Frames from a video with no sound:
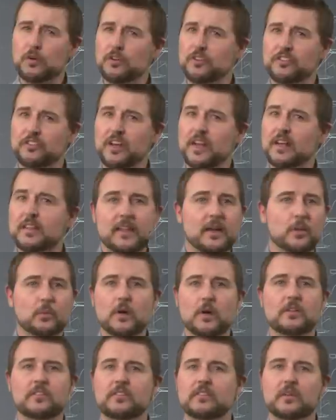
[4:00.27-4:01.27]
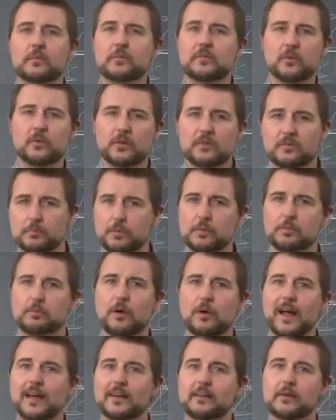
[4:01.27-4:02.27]
worse yet, they run some sort of
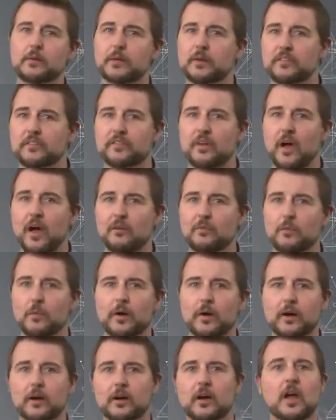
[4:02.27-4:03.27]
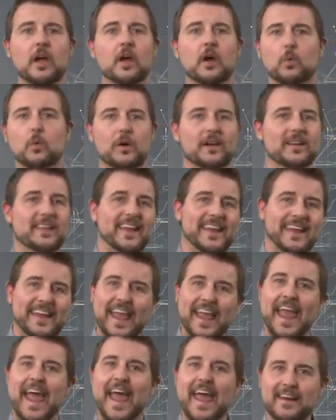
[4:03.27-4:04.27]
proprietary software where they
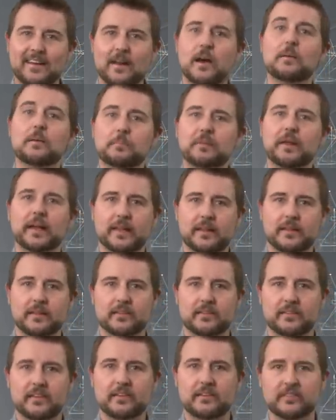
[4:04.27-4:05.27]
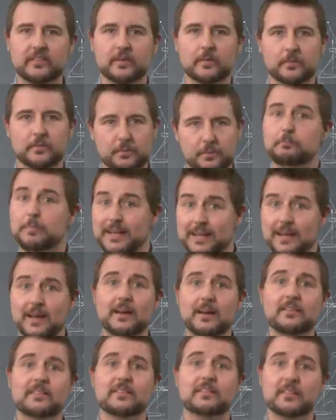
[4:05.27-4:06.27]
can't update the systems
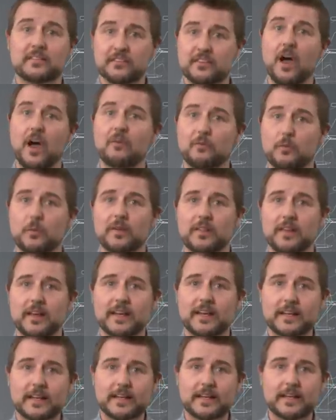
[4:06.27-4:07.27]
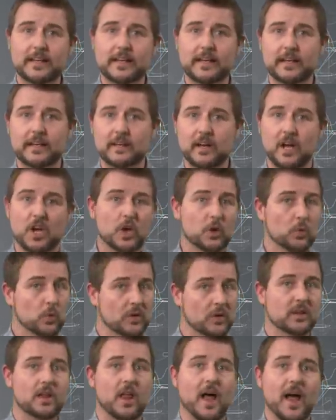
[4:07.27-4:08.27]
because the software they need
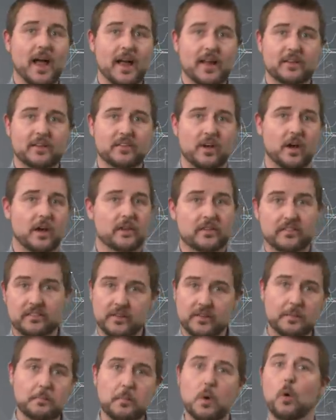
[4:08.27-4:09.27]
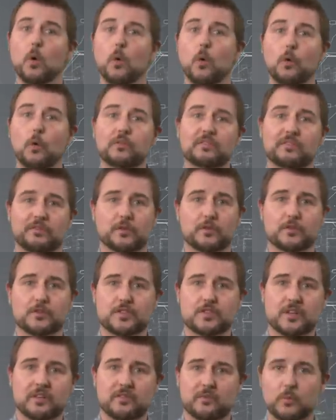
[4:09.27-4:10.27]
relies on some old
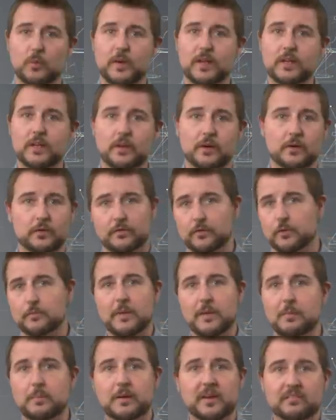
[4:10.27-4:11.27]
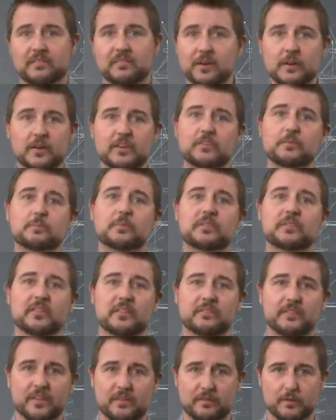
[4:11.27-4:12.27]
version of Windows or maybe a very specific
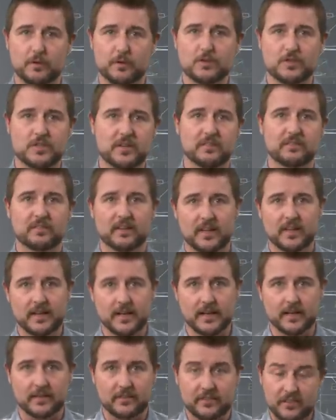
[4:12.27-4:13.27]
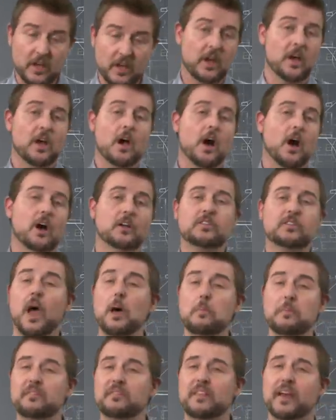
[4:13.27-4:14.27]
specific version of Linux. On
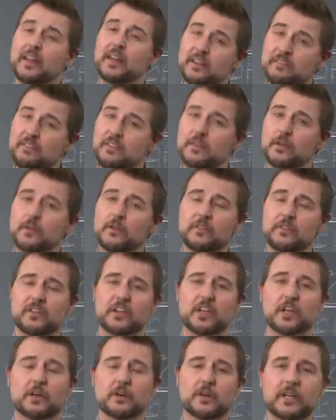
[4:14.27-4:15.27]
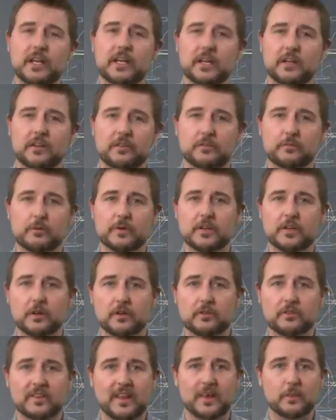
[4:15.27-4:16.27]
top of that, even though the security industry
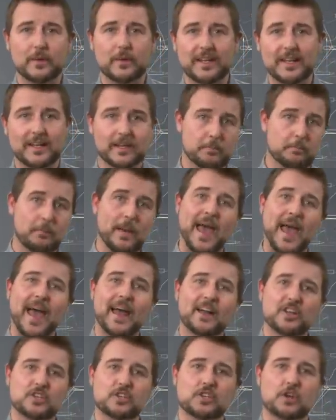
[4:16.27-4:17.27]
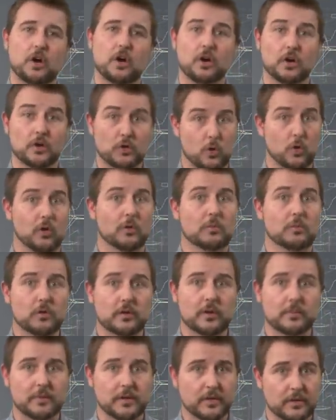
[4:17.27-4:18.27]
knows that we need to patch our normal
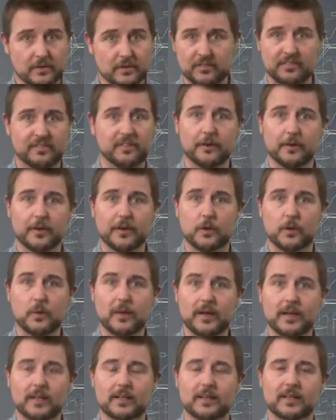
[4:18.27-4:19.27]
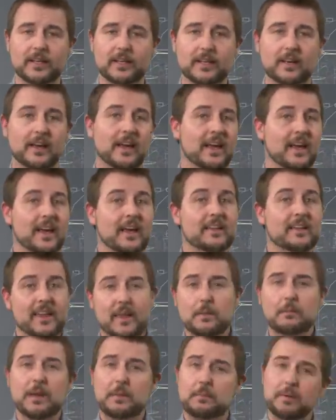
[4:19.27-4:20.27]
computers very quickly,
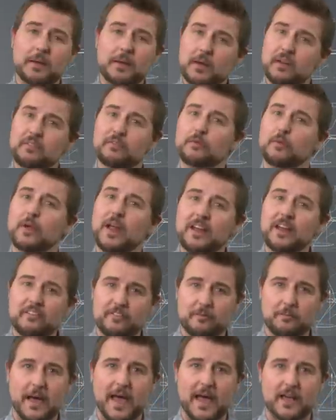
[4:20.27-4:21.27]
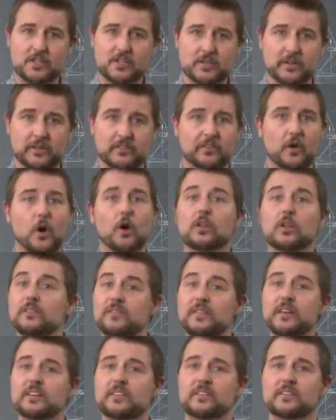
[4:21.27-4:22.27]
they may be afraid of patches. All
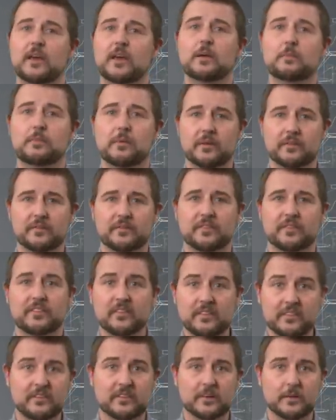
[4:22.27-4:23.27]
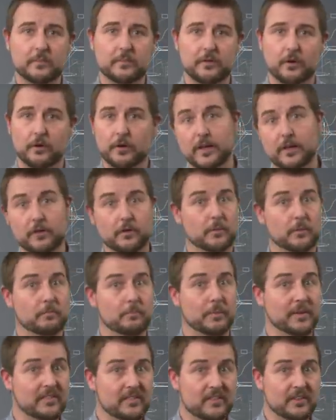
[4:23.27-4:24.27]
of these type of systems are either
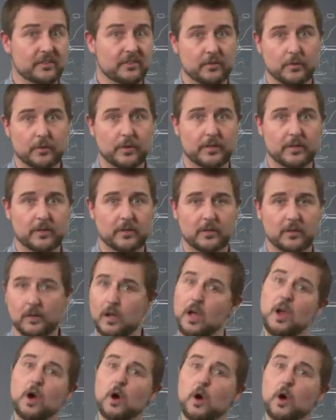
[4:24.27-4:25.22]
business critical